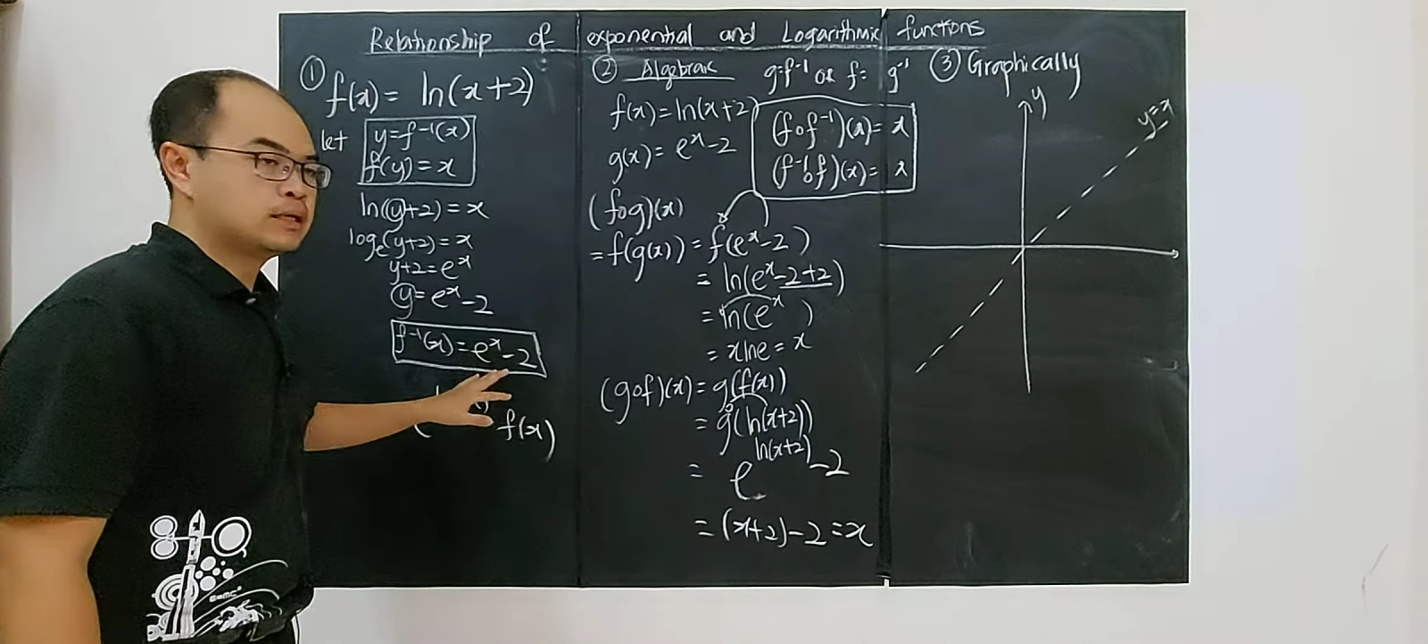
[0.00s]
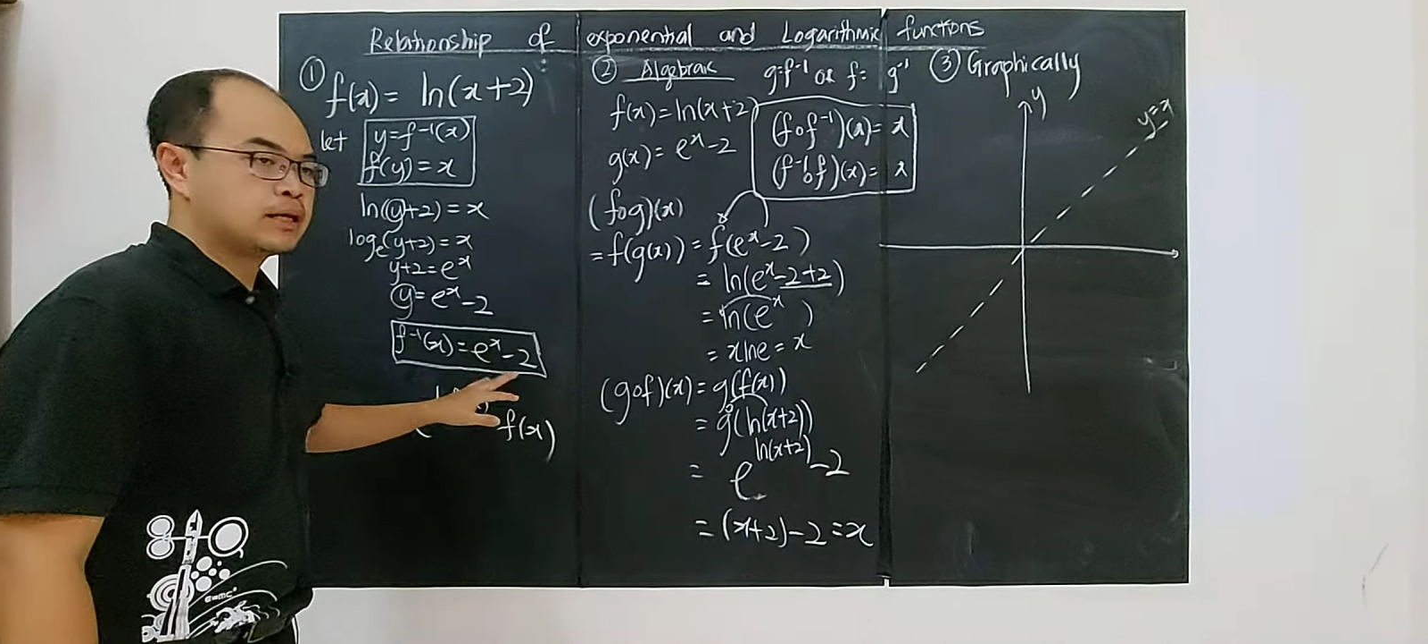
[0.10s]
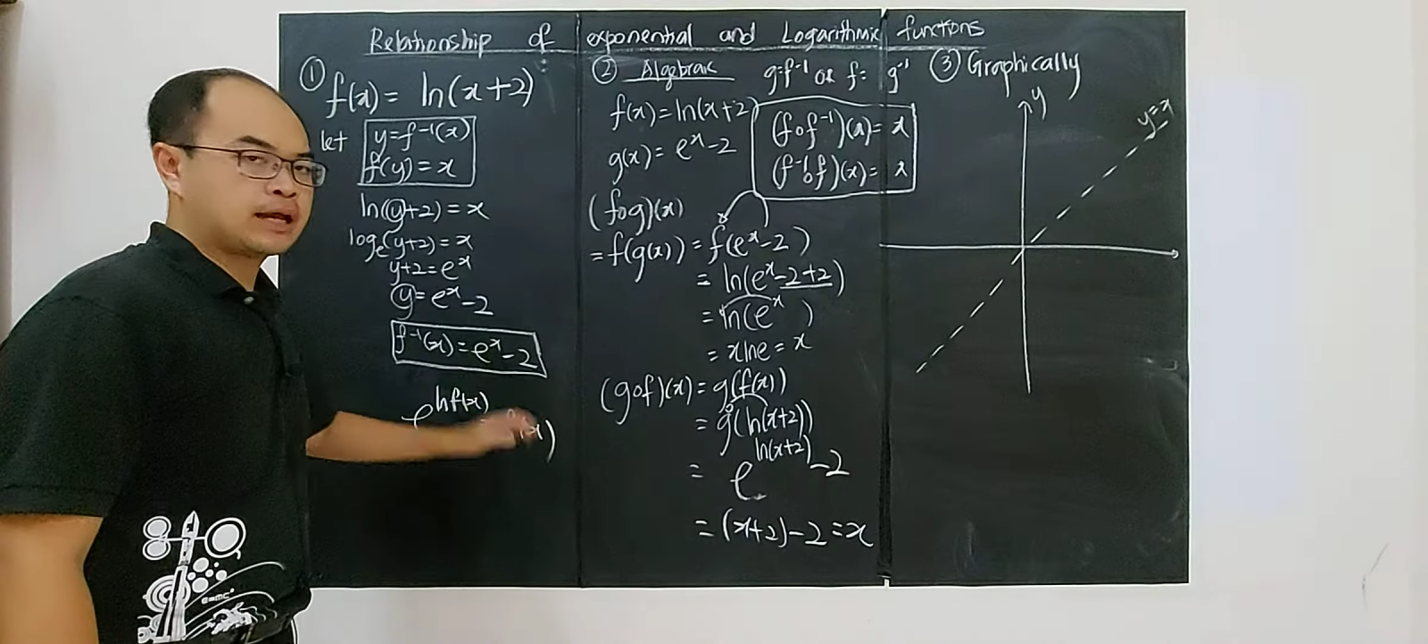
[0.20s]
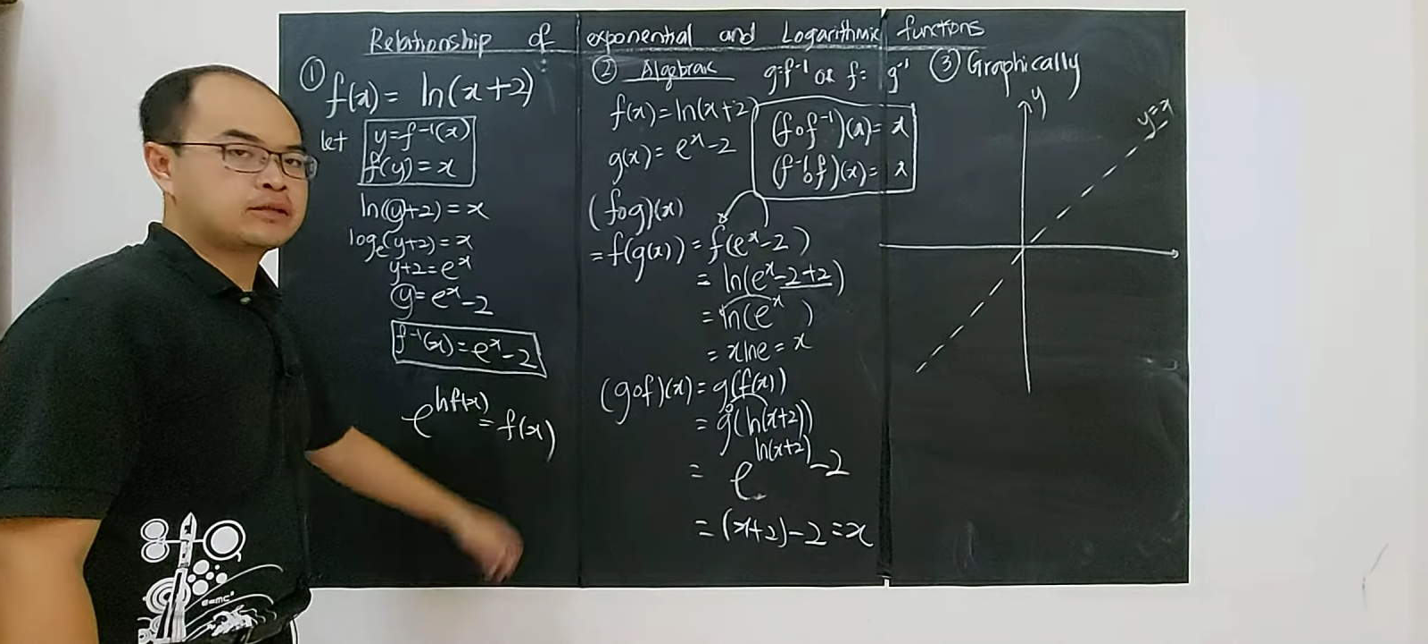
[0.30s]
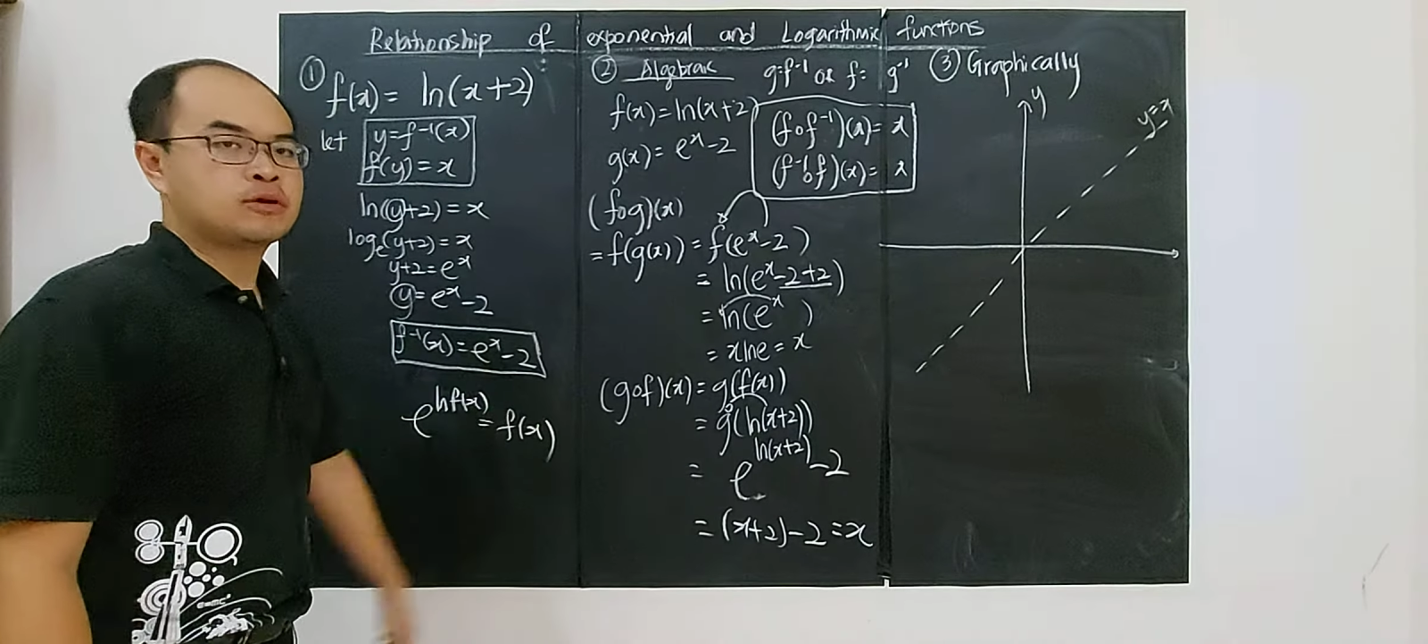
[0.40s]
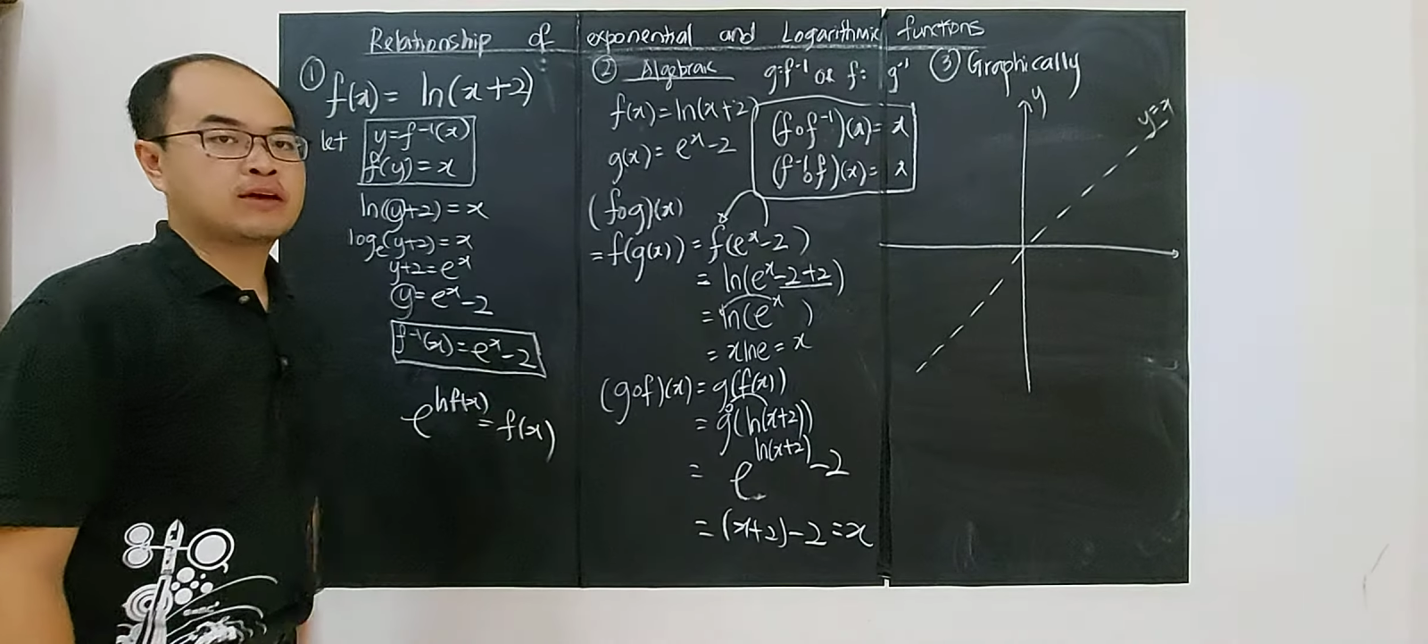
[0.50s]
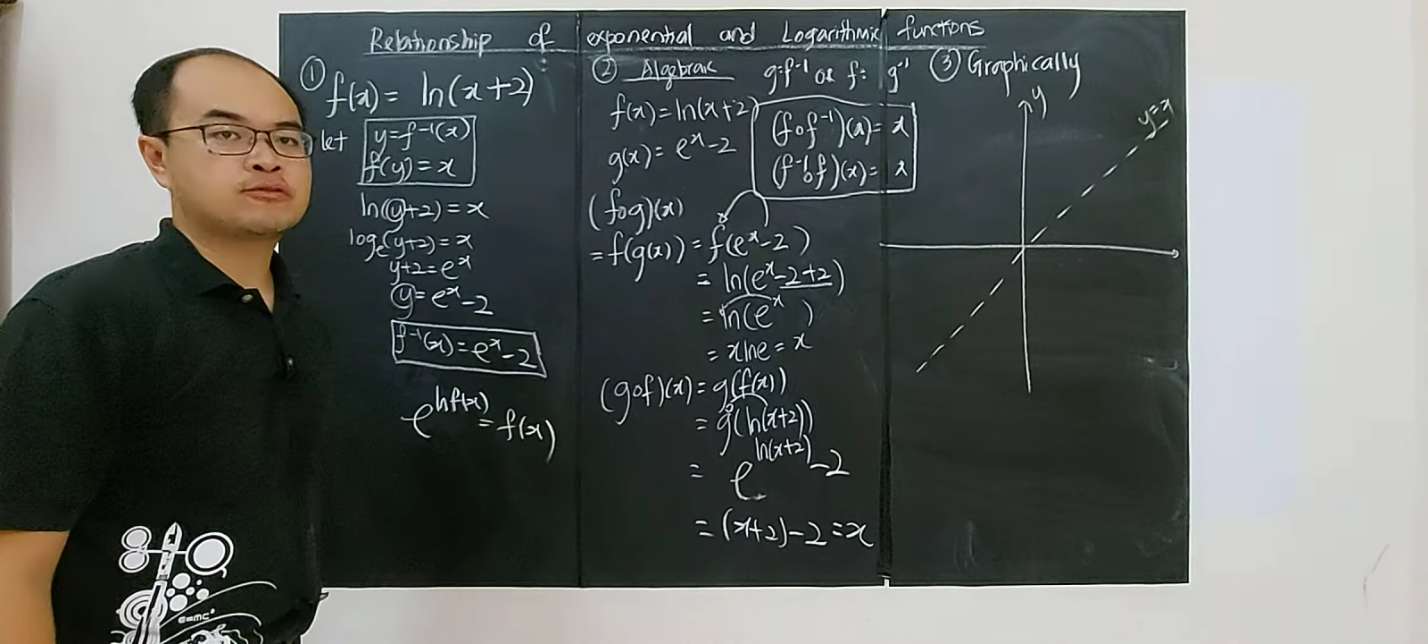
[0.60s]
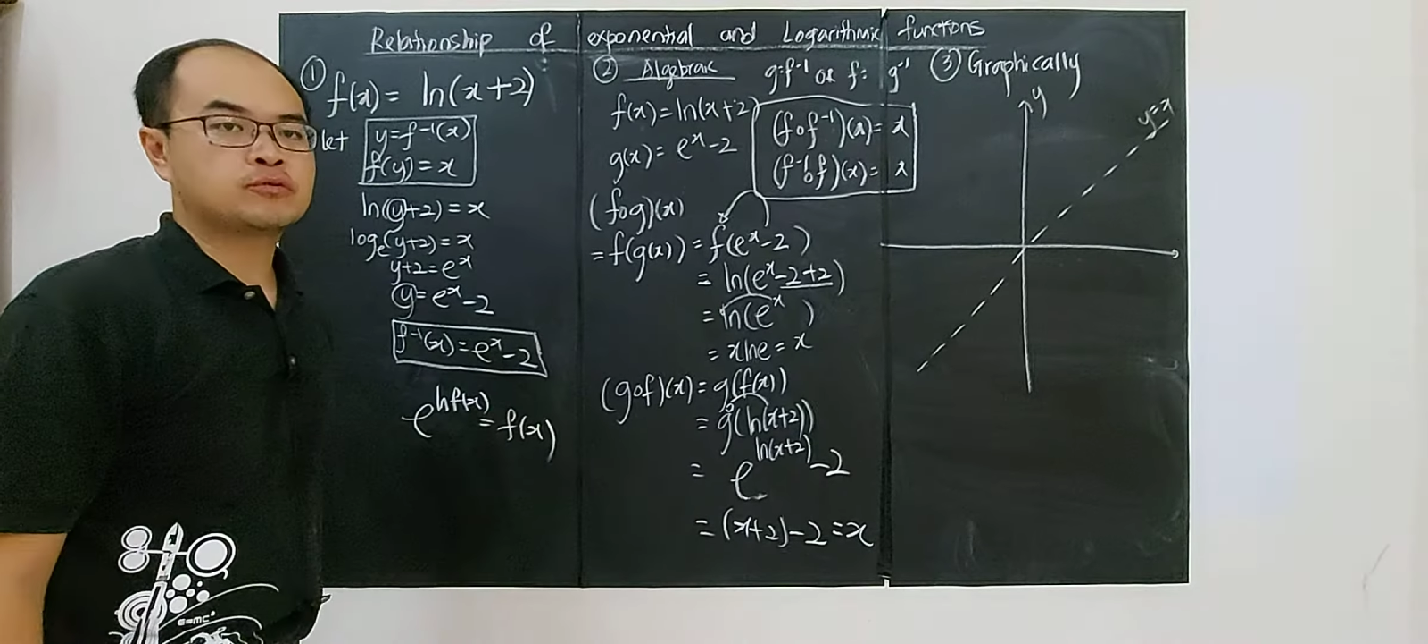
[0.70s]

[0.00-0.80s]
and you have